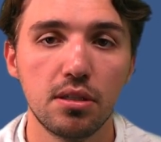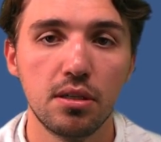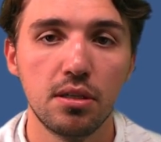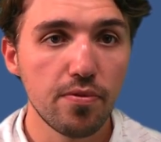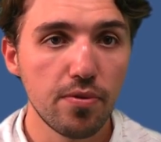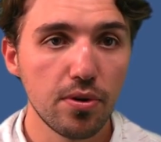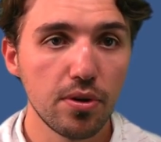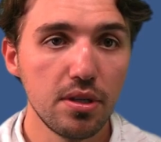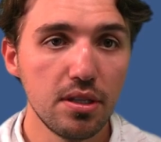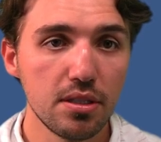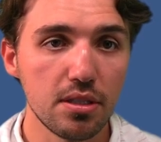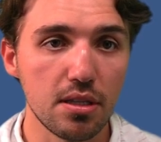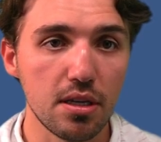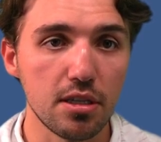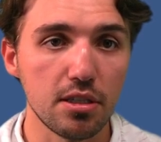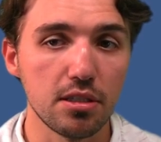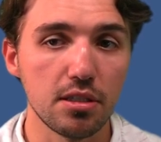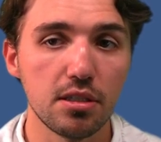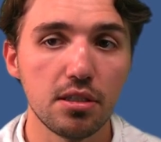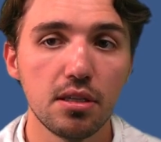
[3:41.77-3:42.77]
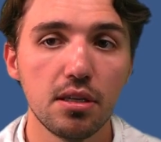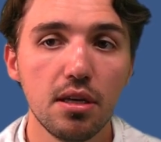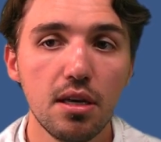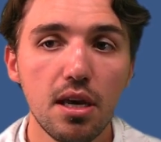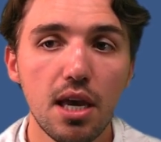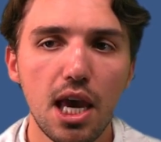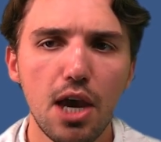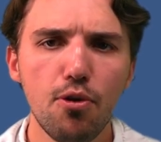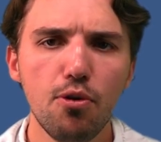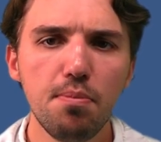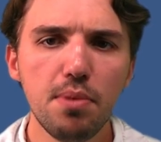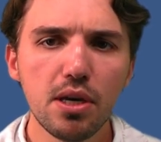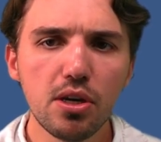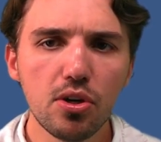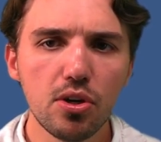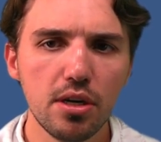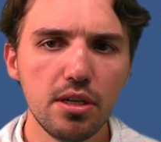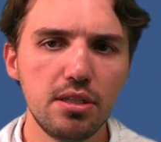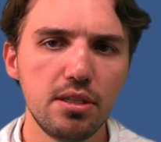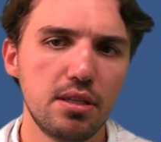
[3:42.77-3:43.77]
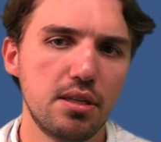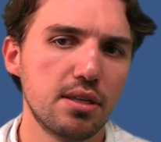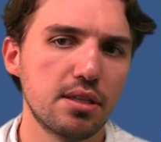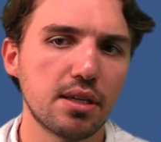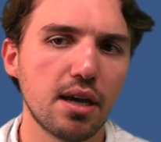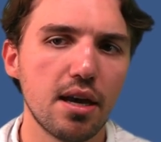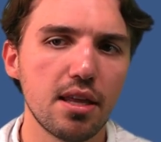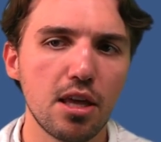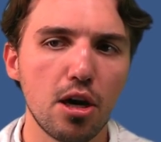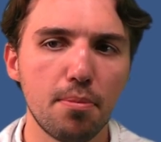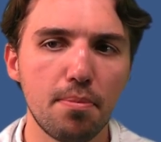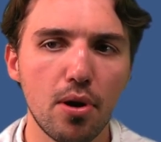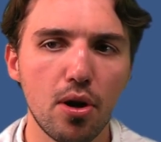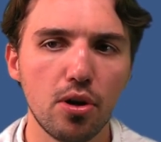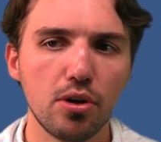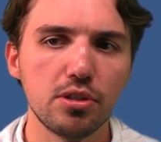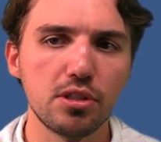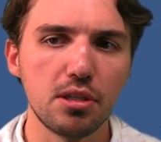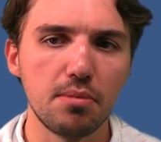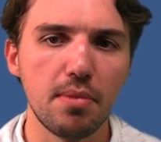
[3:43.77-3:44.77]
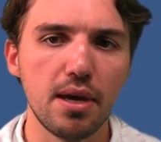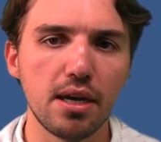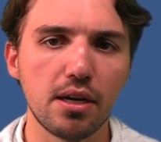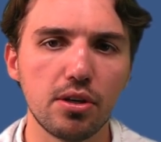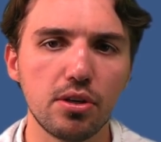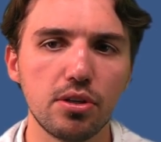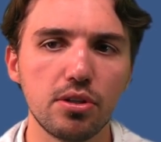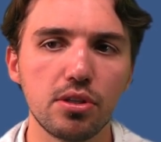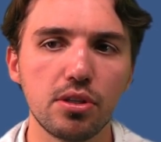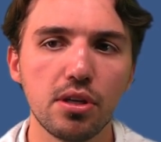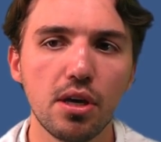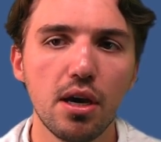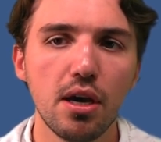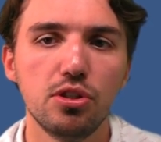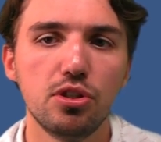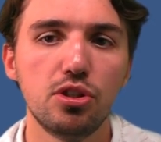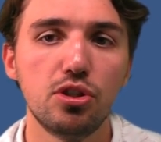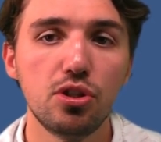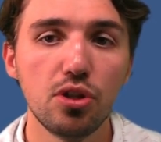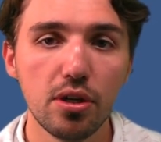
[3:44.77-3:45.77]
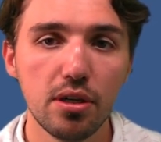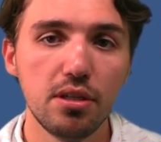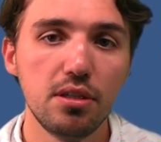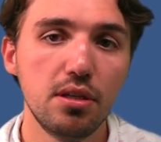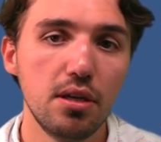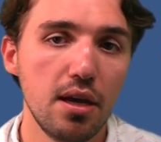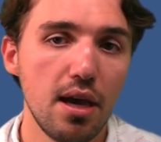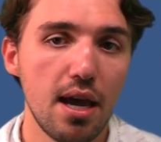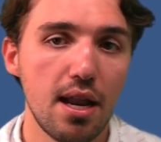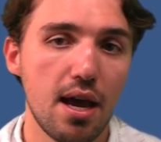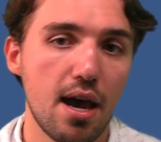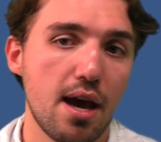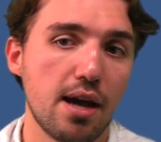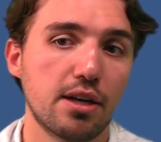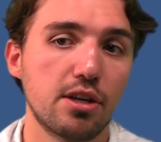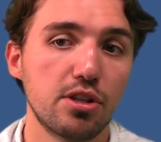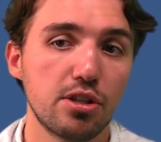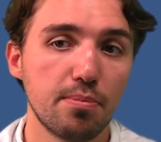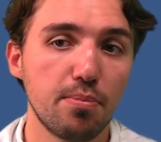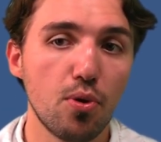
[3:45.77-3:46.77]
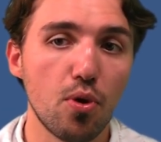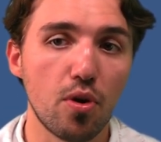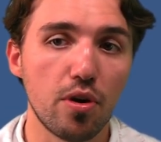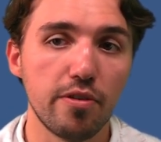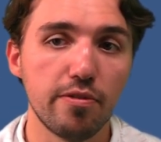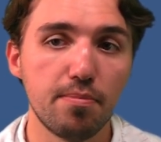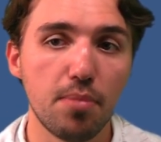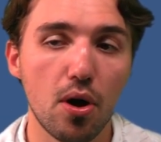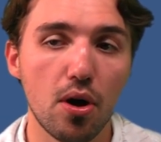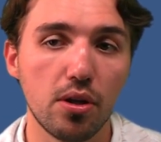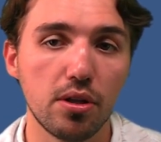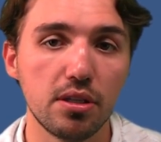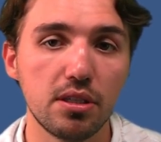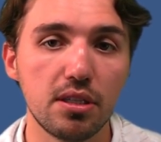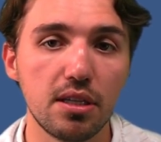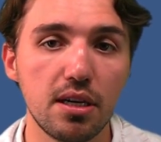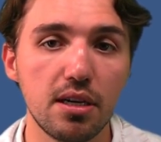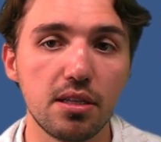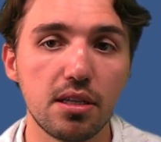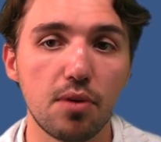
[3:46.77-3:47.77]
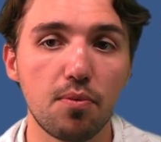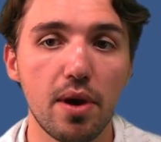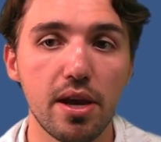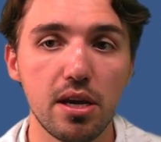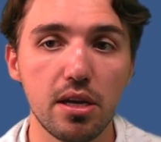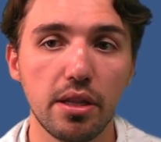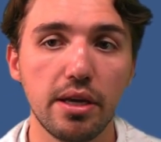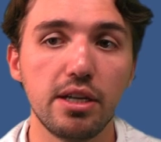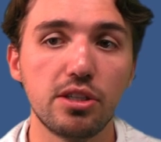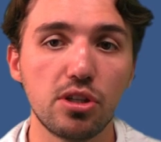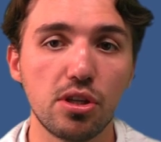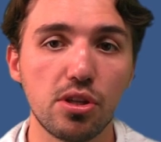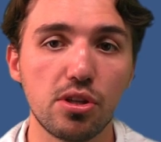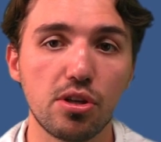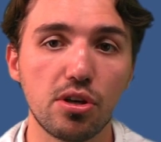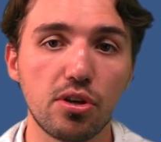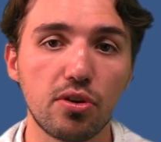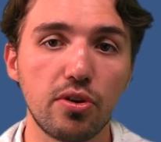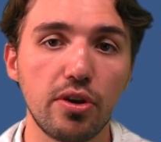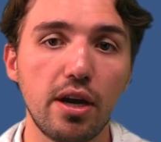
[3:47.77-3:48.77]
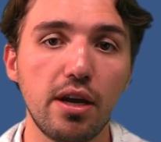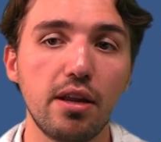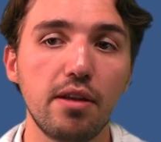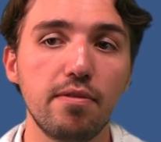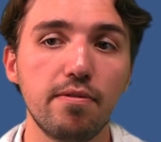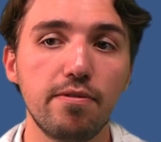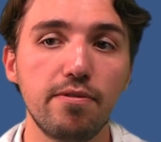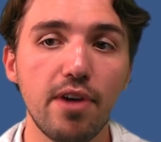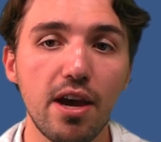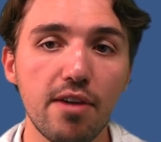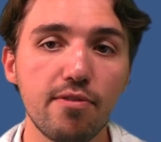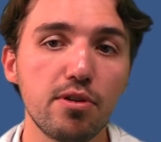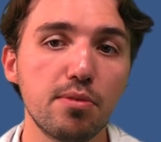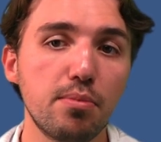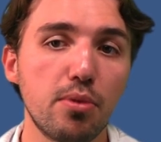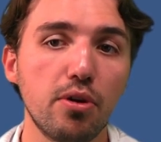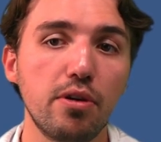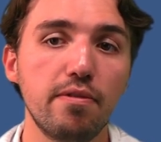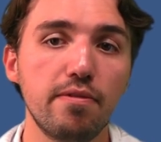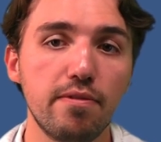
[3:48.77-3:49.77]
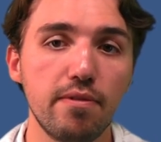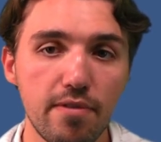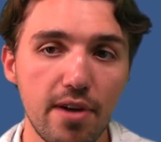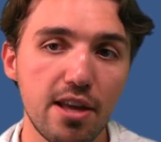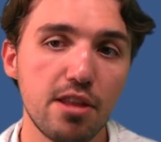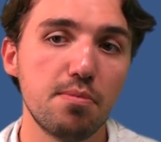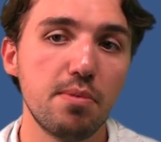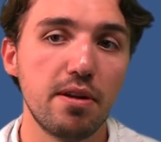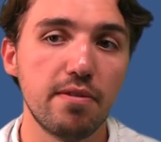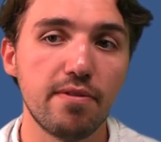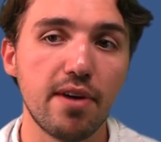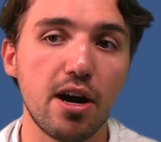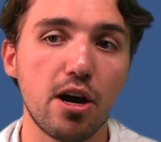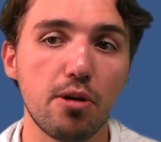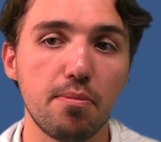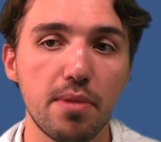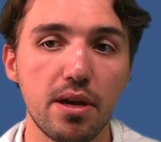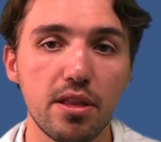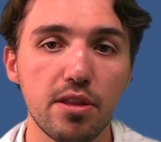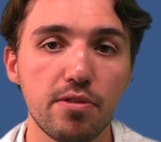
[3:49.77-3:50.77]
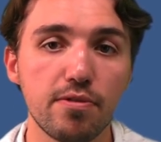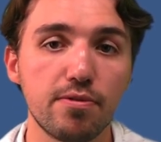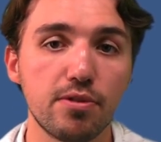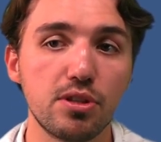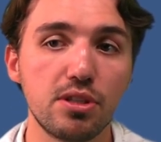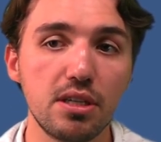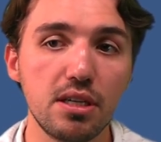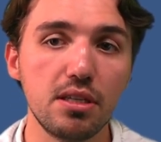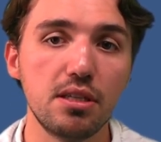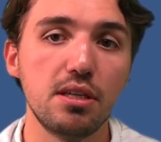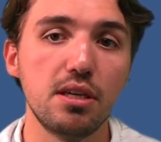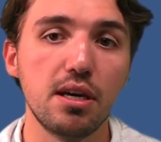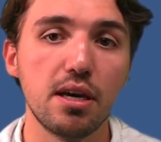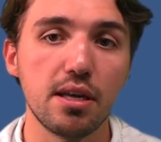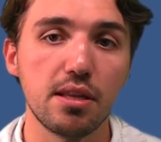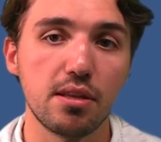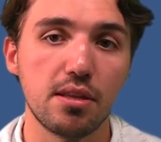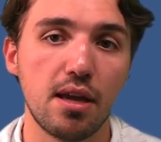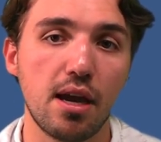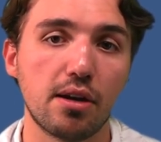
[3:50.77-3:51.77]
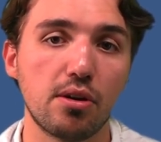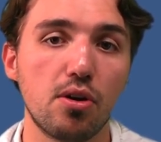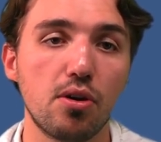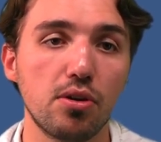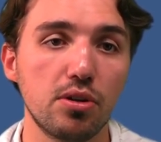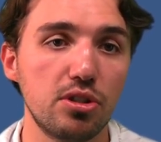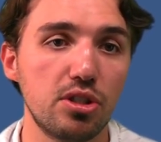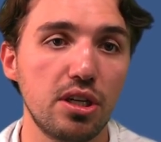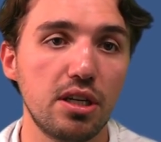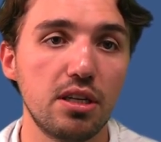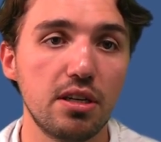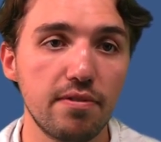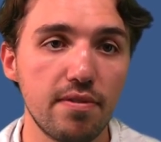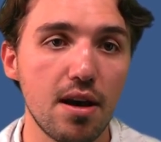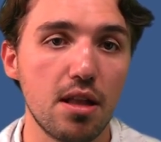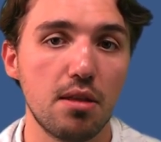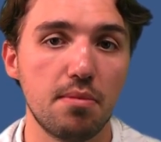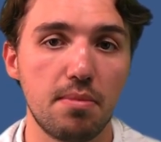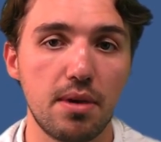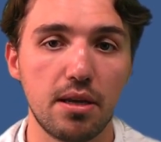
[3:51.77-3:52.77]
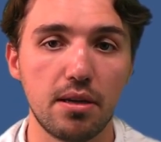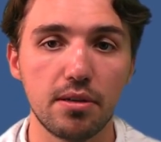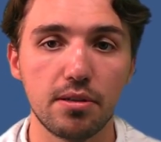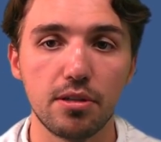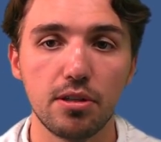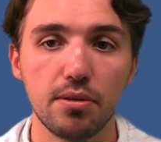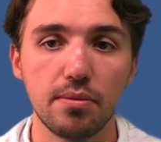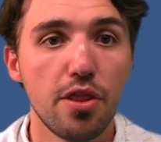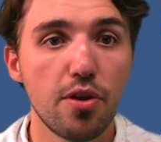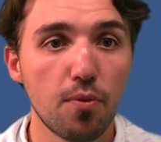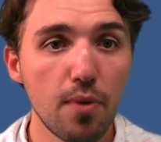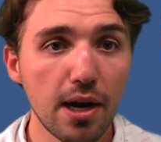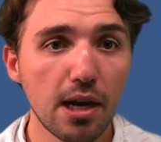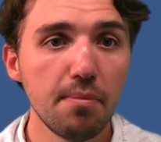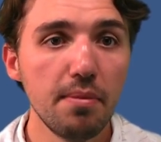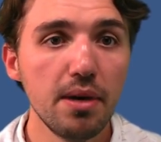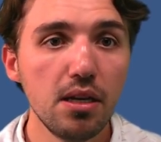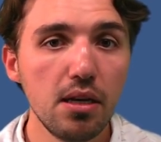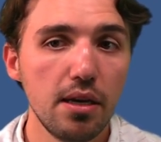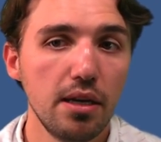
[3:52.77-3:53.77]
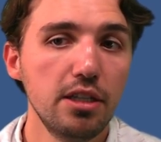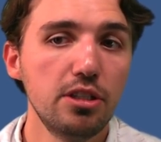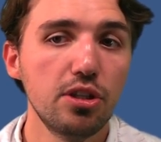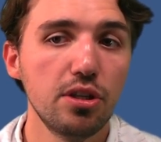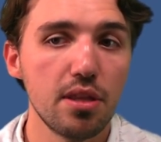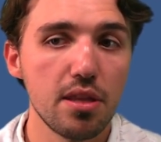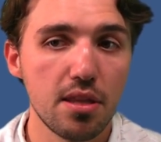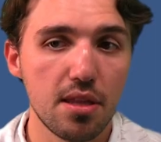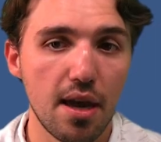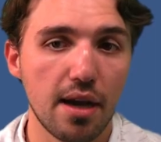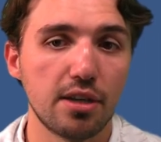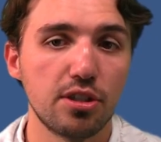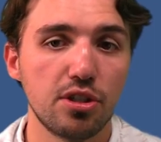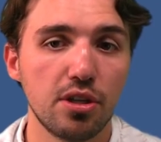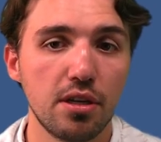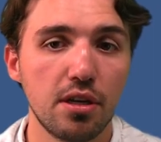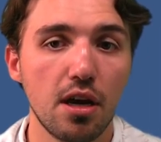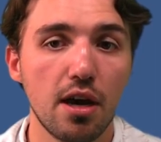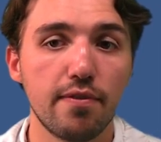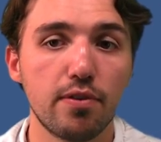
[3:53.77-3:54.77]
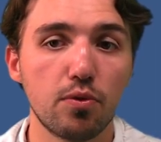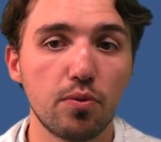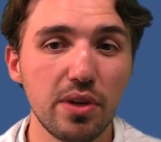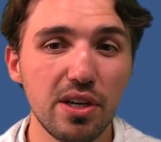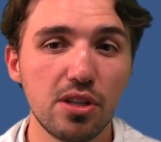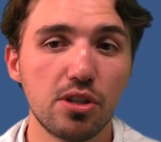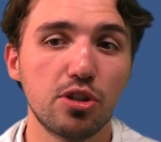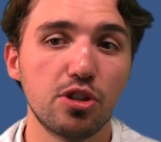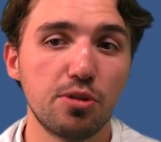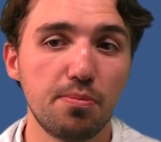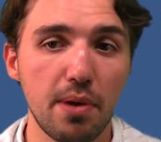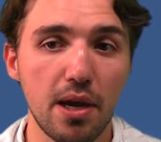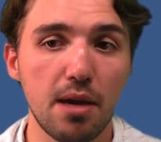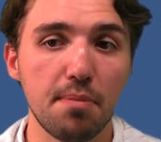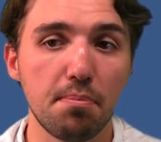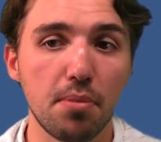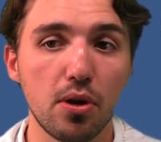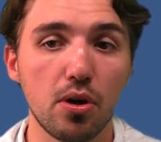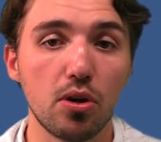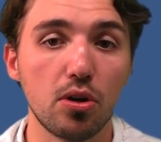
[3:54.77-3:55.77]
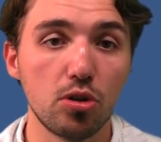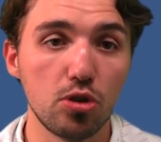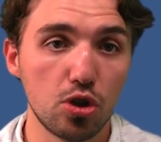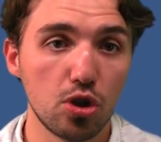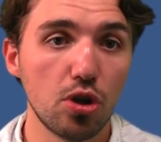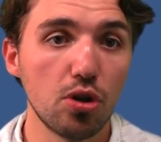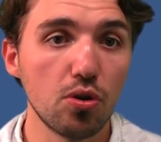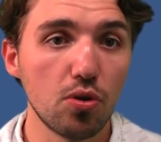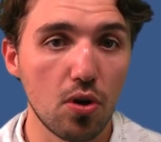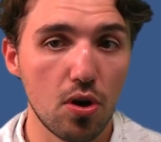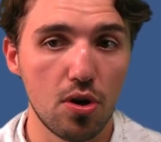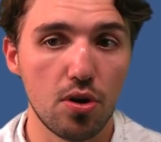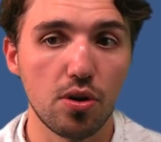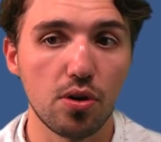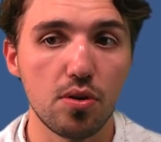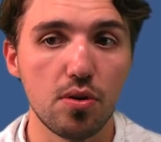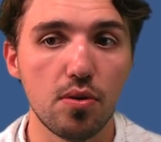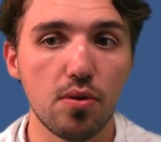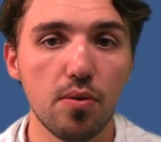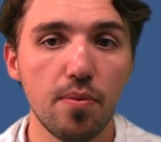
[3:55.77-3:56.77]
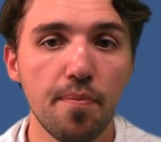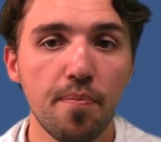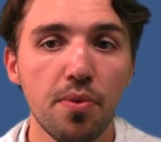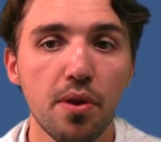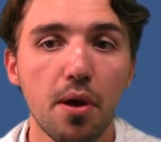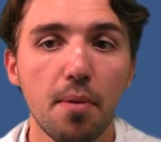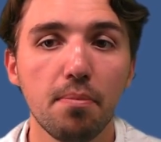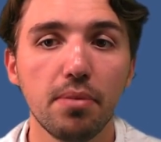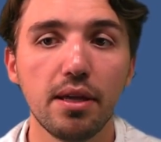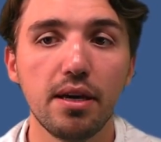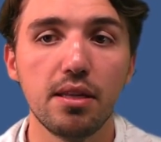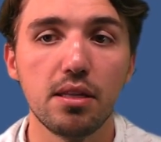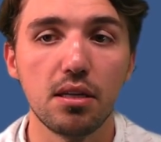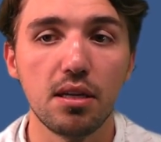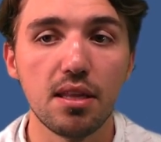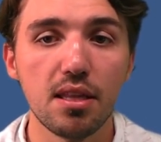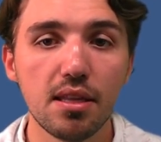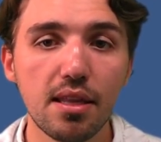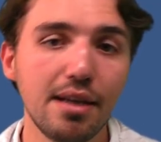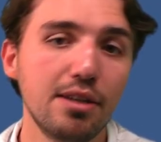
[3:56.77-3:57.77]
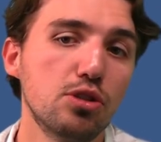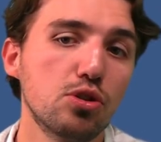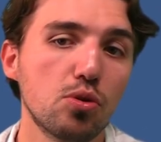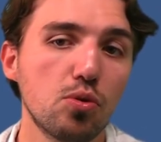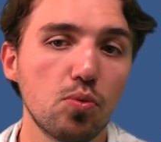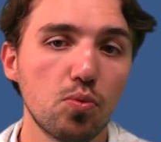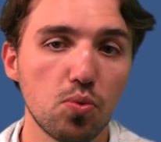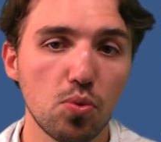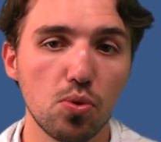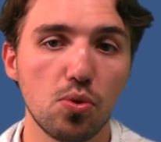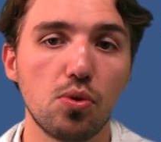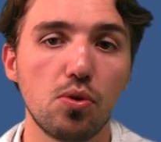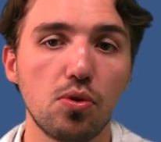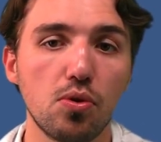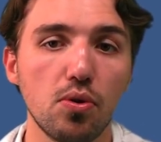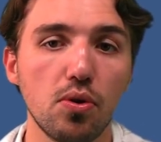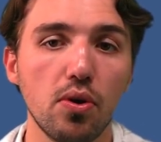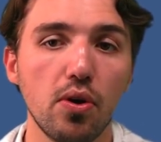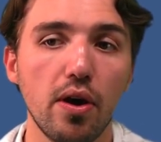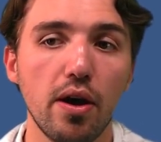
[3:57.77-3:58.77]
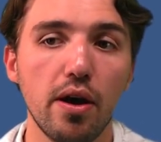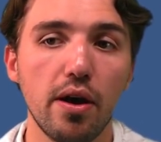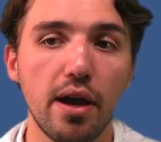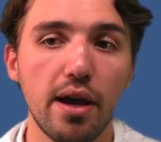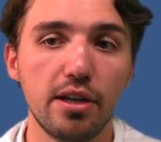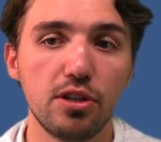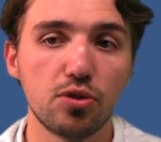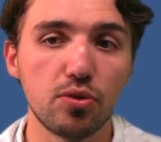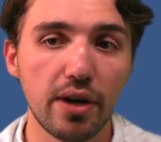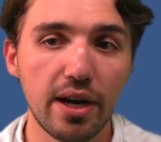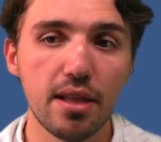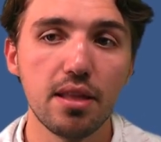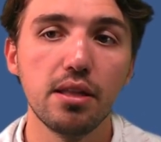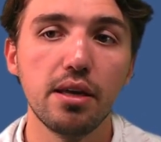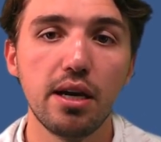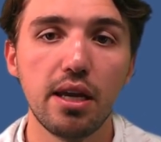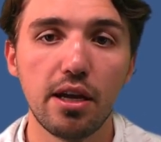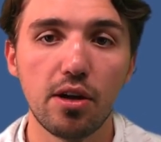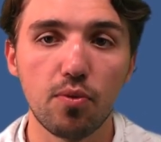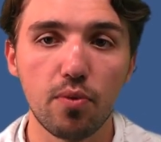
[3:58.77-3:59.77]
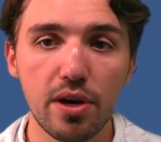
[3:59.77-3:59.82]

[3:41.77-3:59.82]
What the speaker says: For instance, it would be good to discuss how policymakers should enact supportive policies and regulations to create favorable investment environments for CCS technology and development. The recommendations section of a research paper or journal article plays an essential role in translating